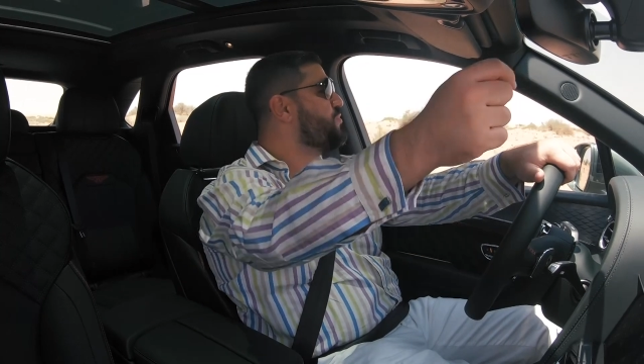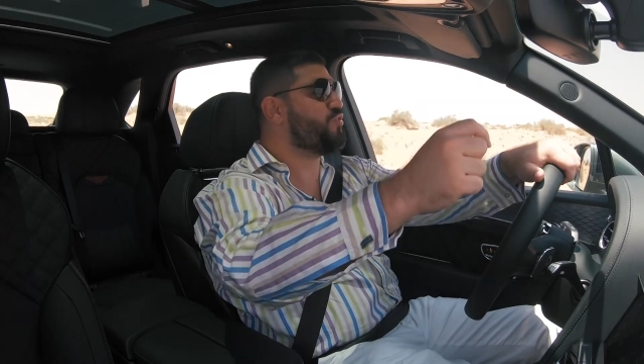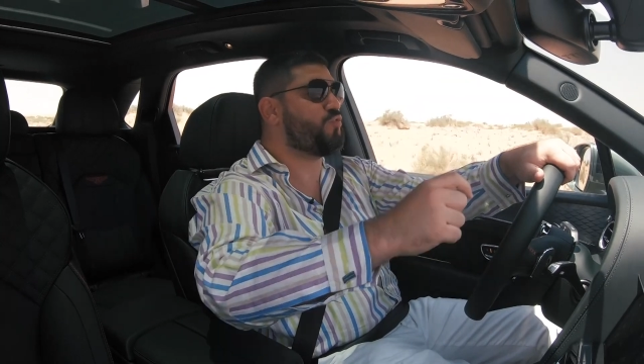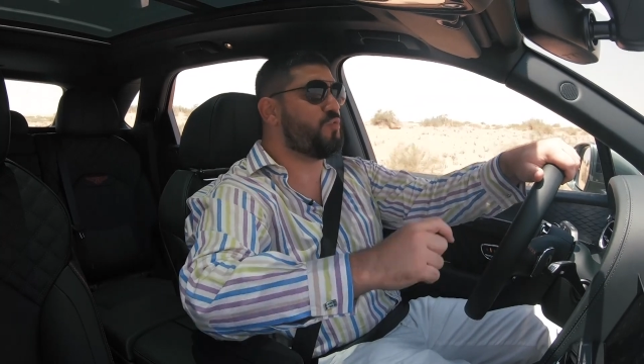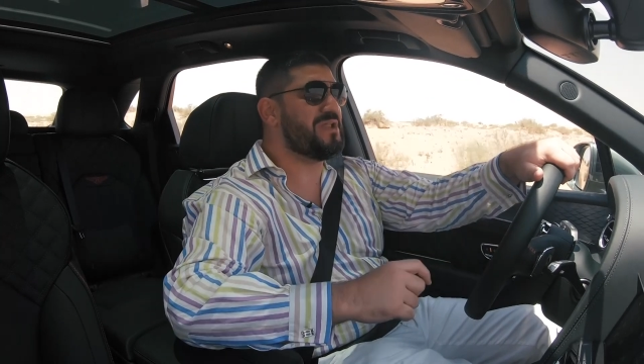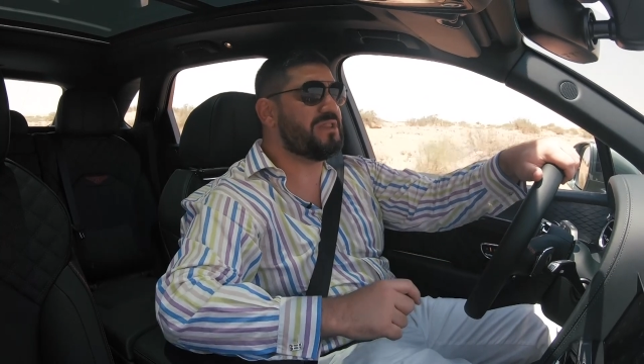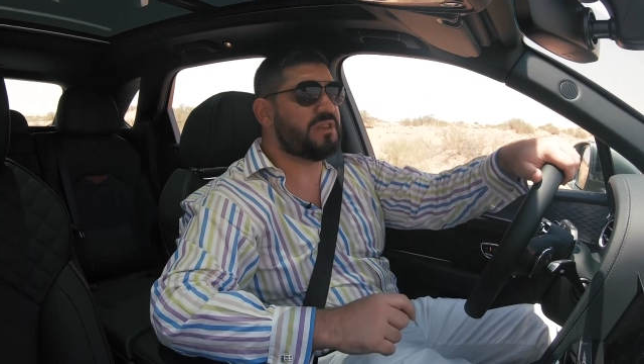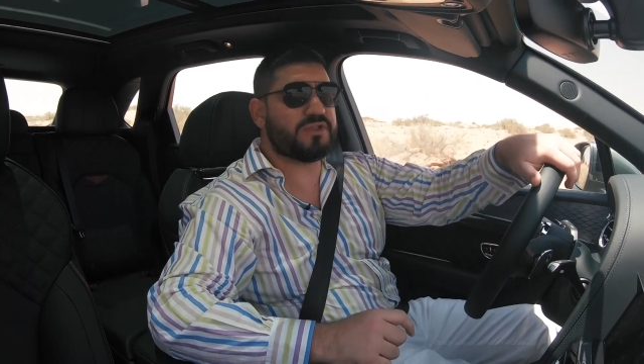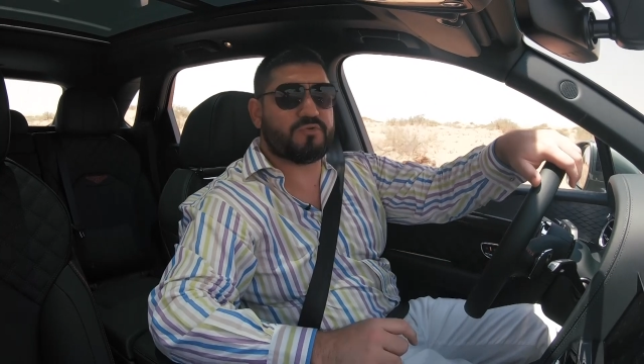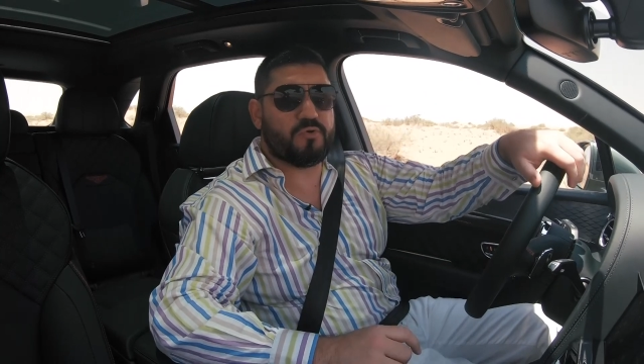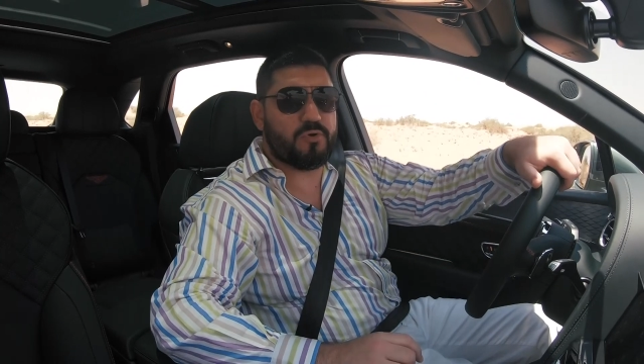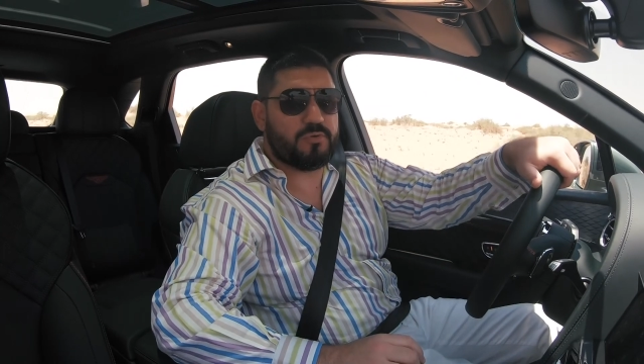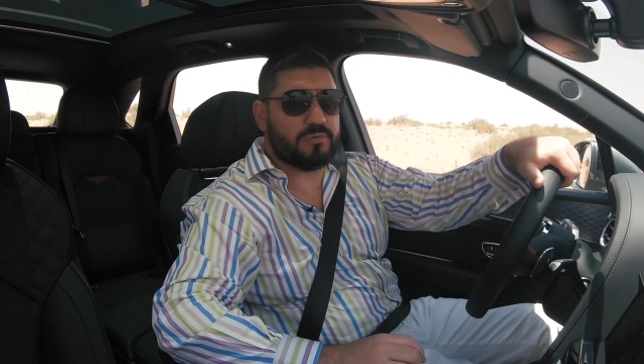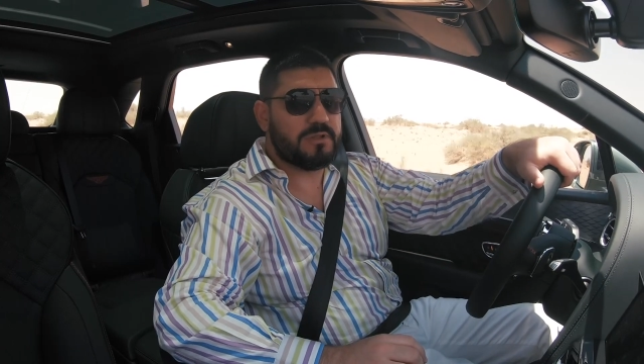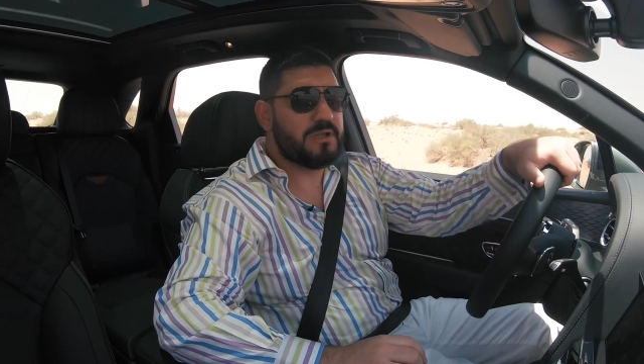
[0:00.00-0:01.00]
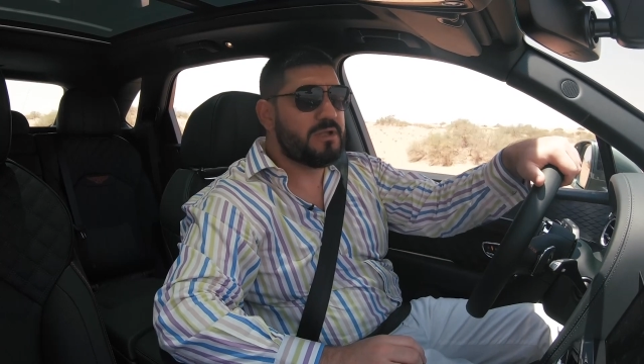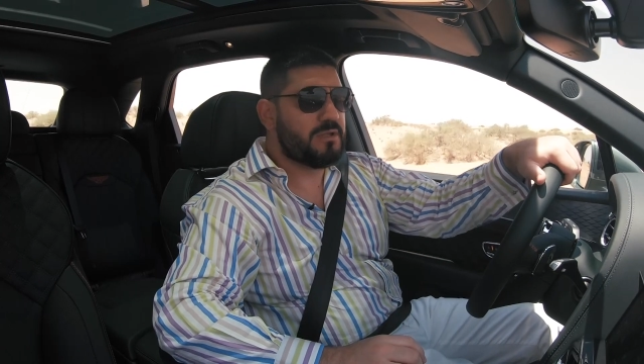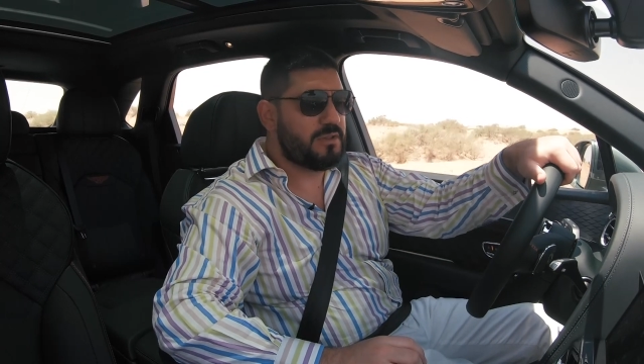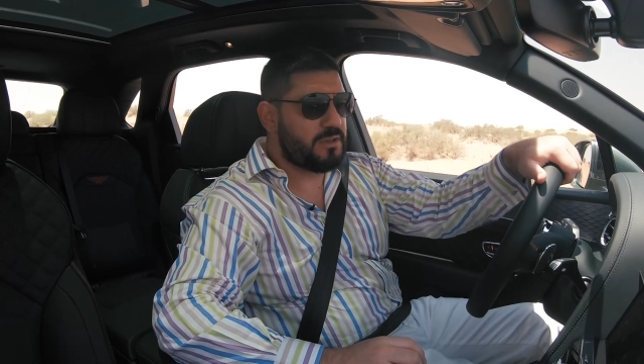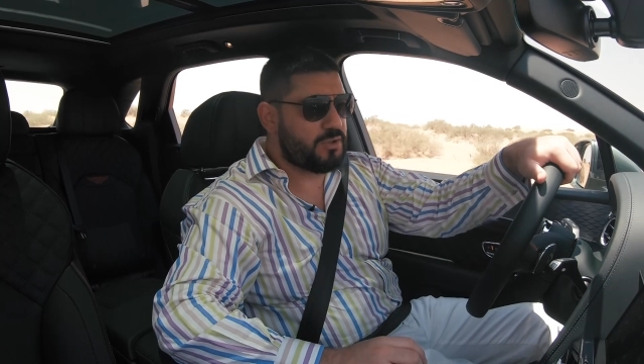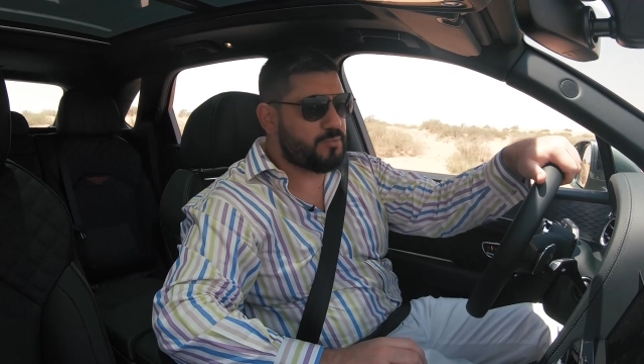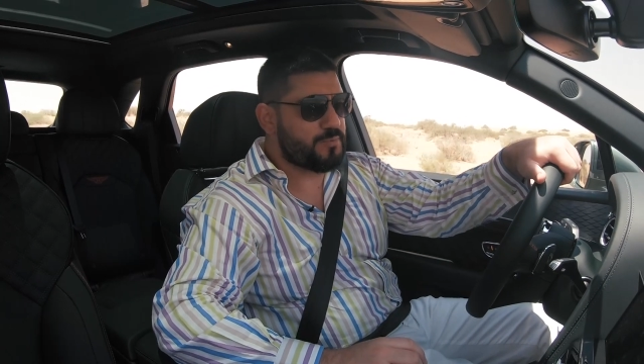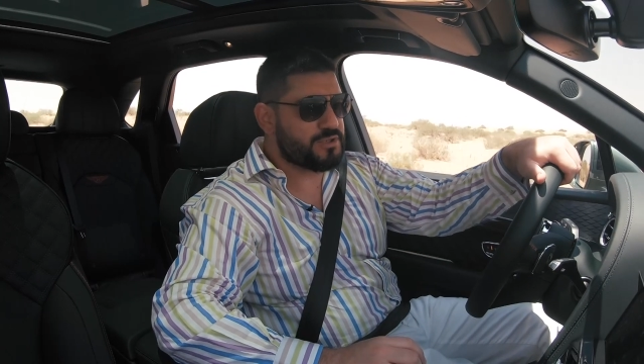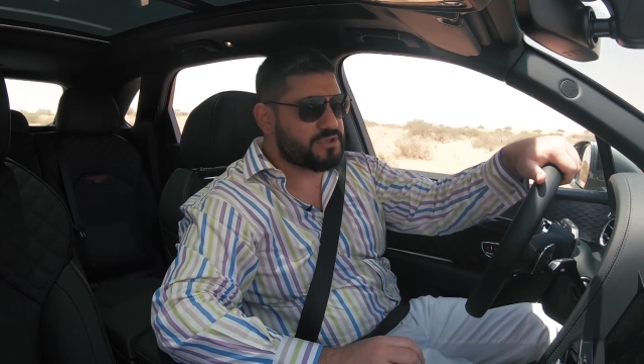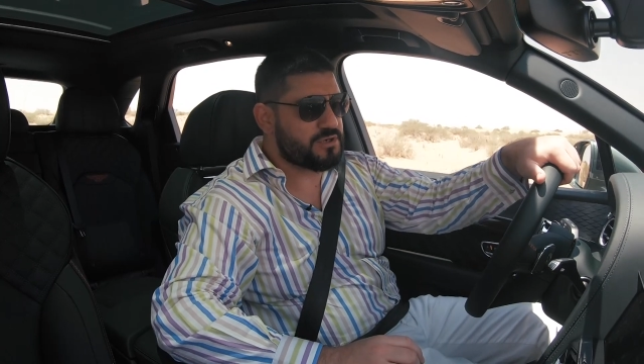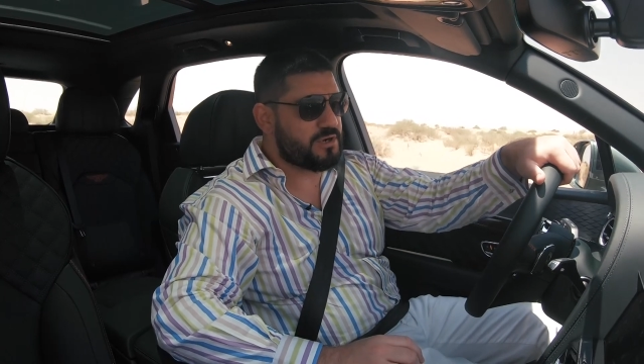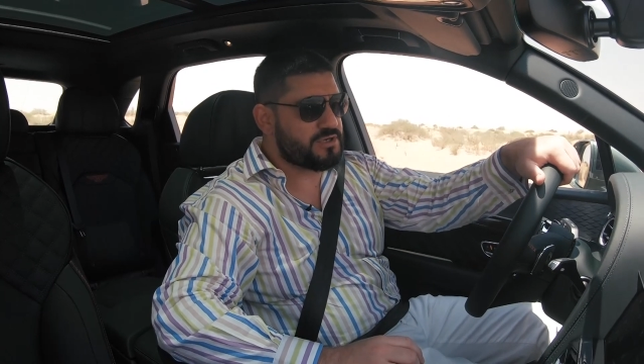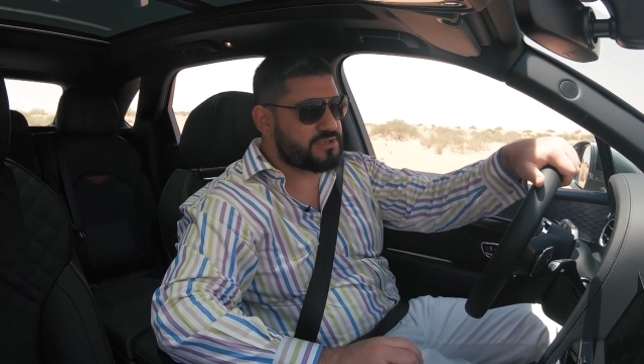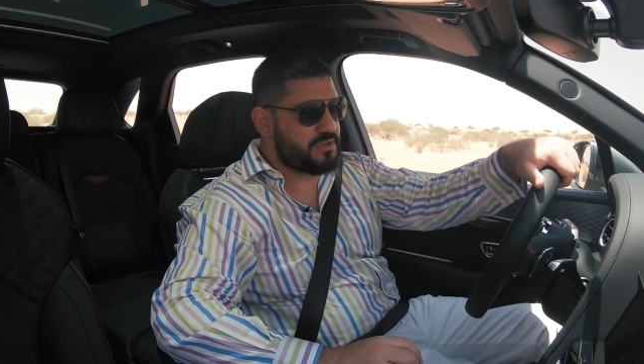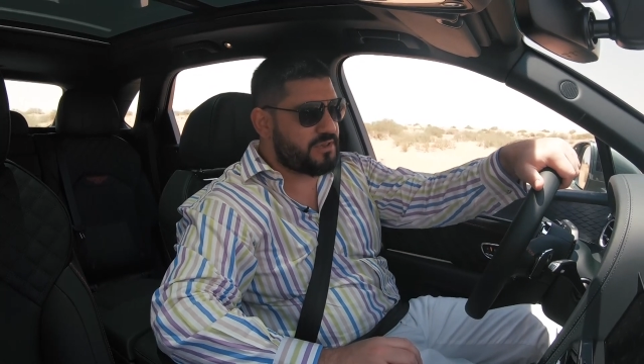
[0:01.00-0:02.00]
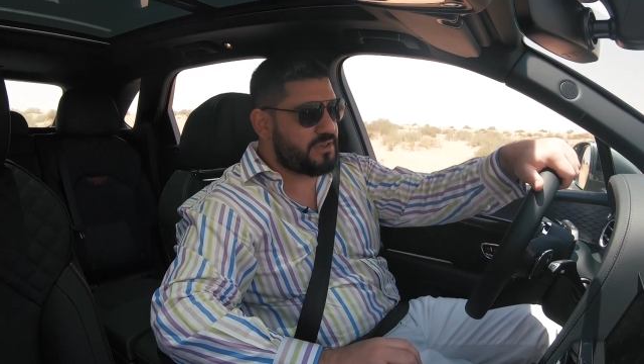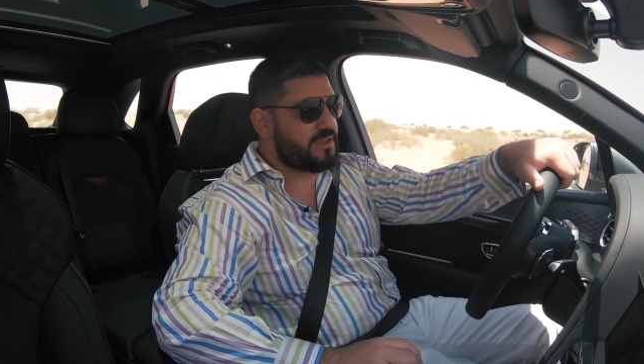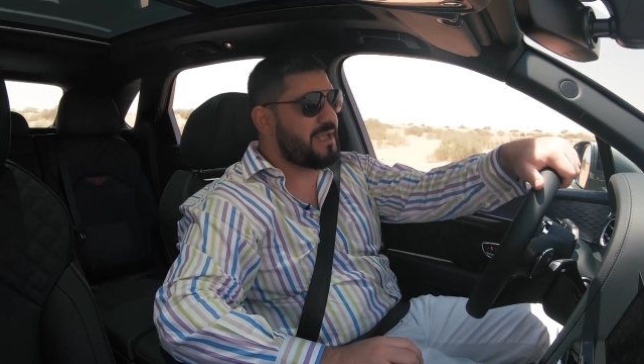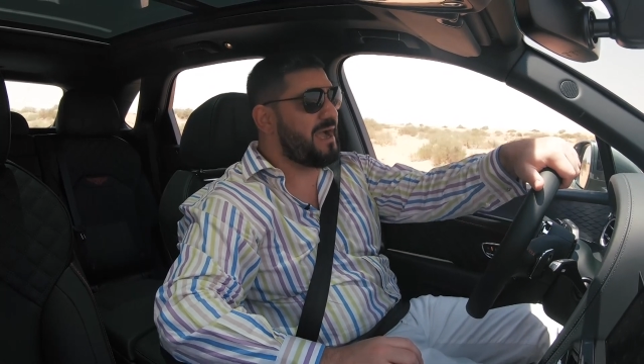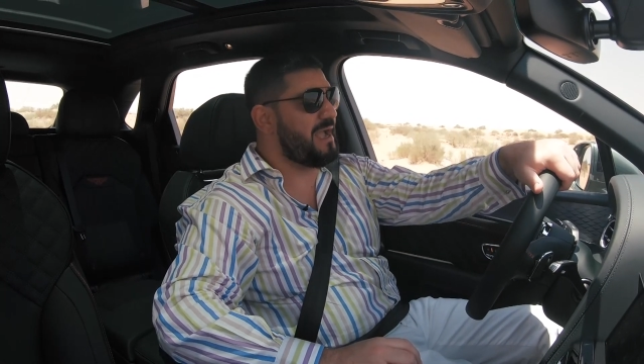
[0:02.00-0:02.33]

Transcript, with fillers: twin scroll superchargers.